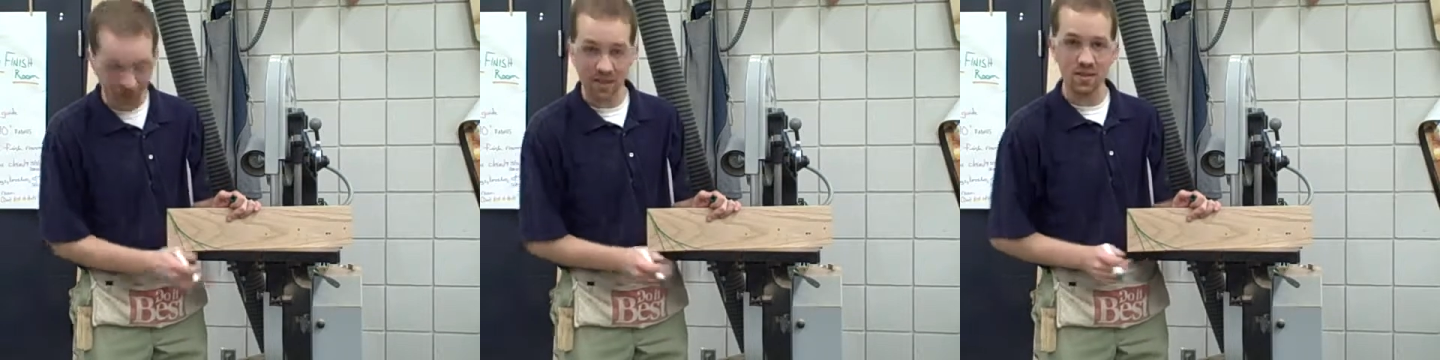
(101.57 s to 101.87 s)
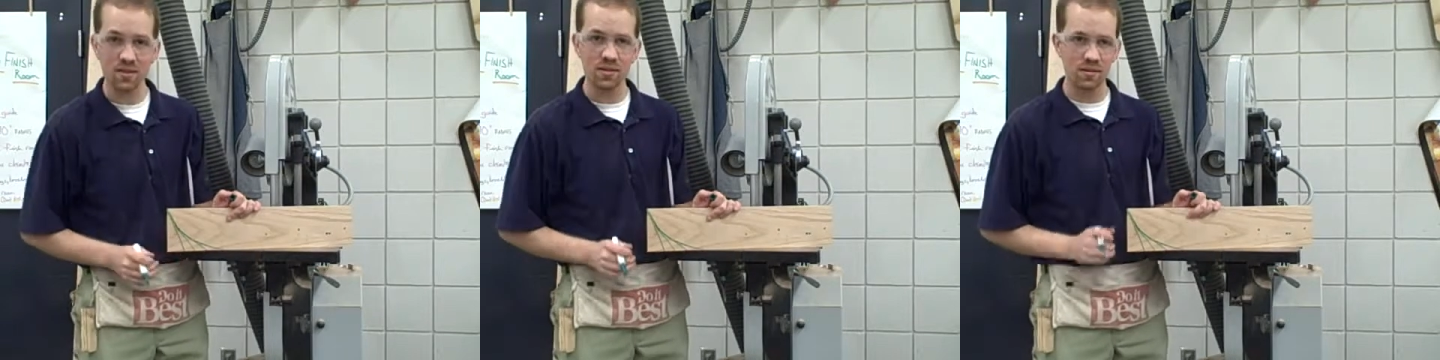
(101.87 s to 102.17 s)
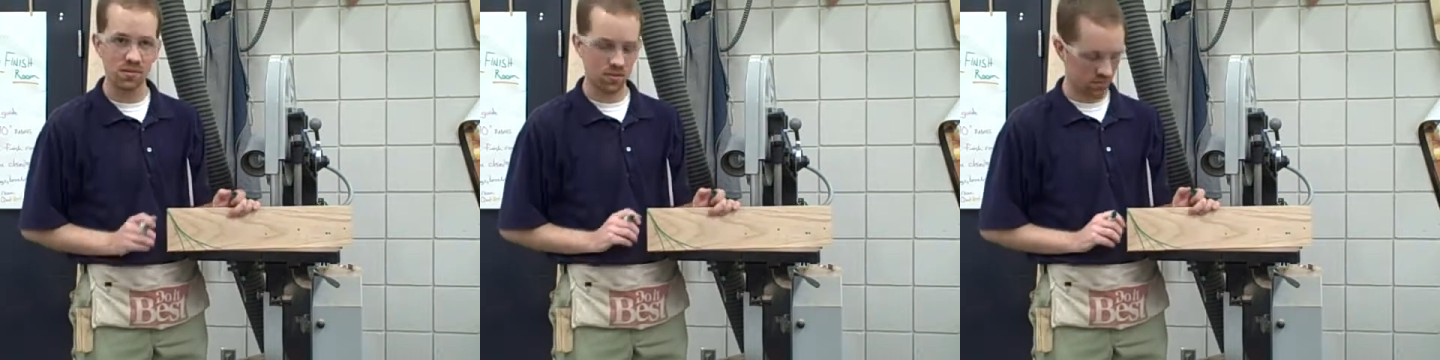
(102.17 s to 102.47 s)
make
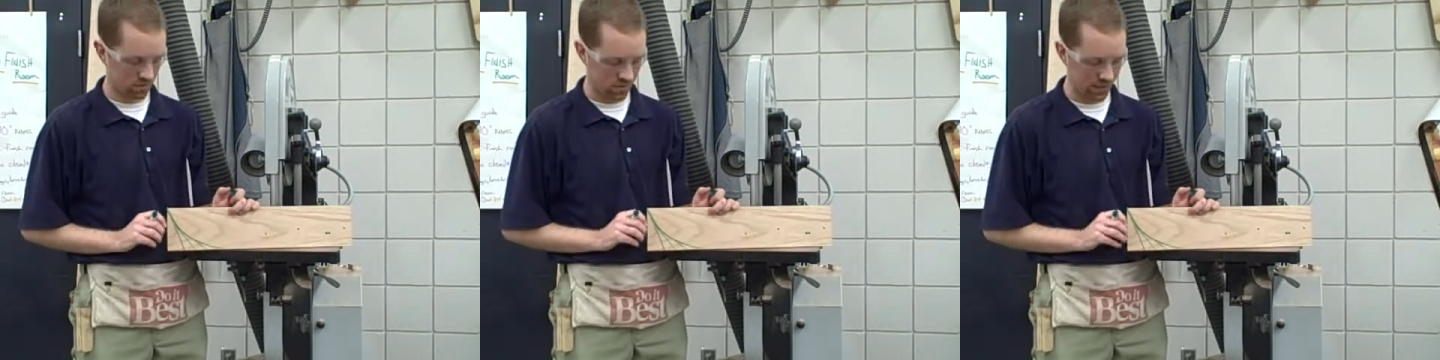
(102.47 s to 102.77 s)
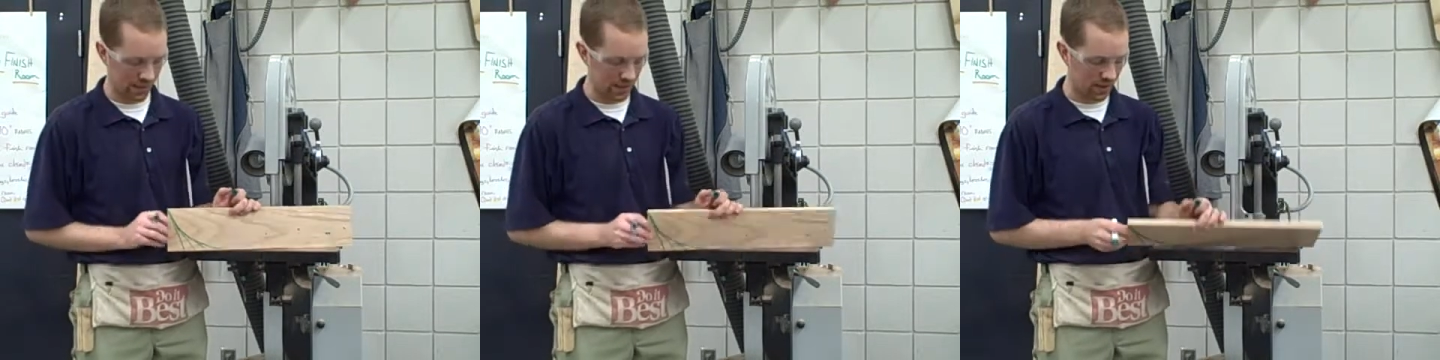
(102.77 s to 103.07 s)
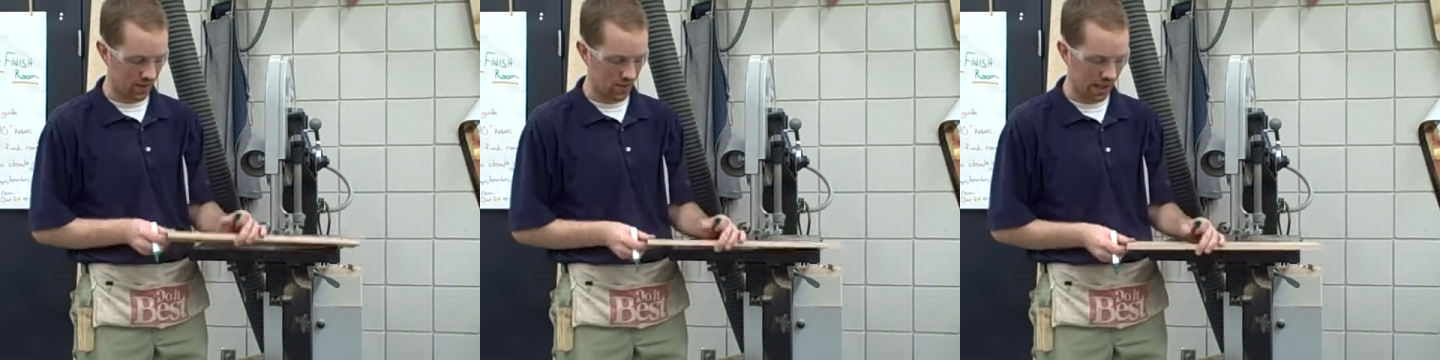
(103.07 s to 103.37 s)
pass
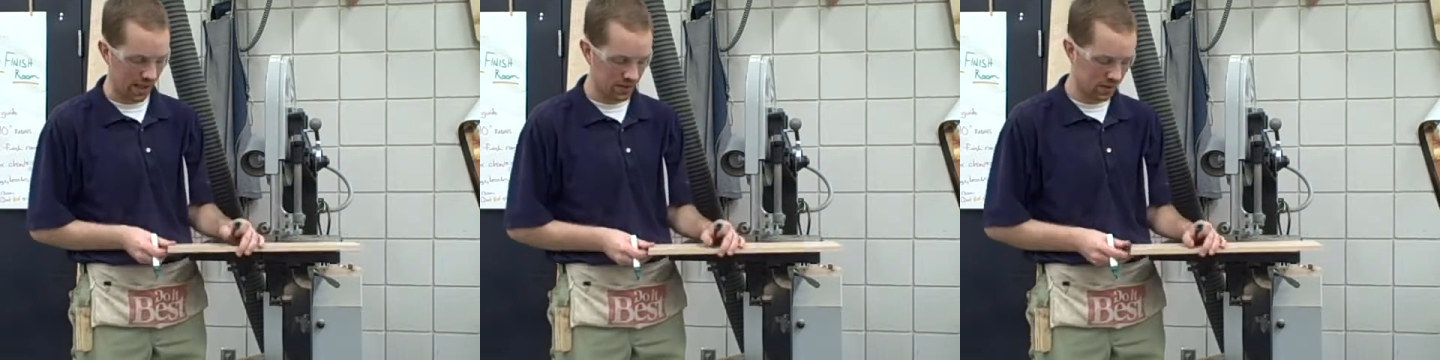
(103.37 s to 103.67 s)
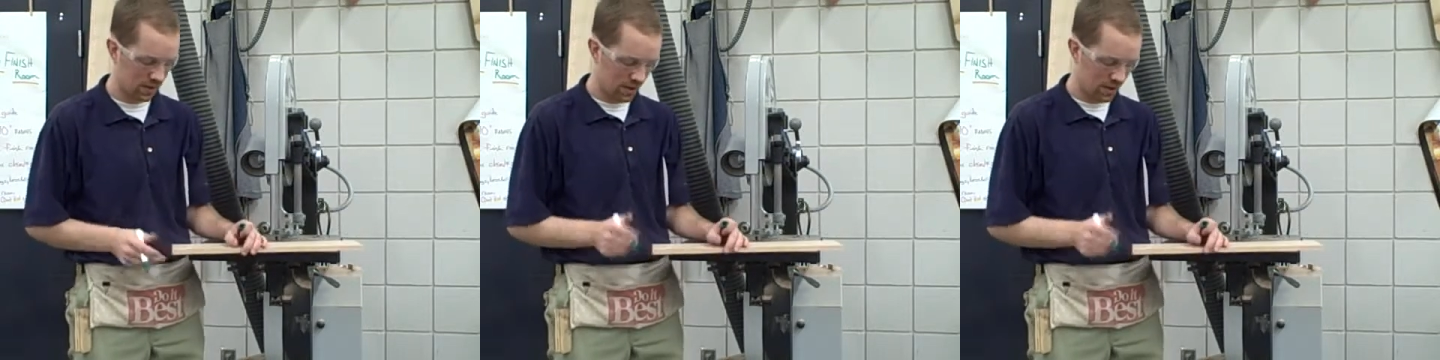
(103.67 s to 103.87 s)
after pass.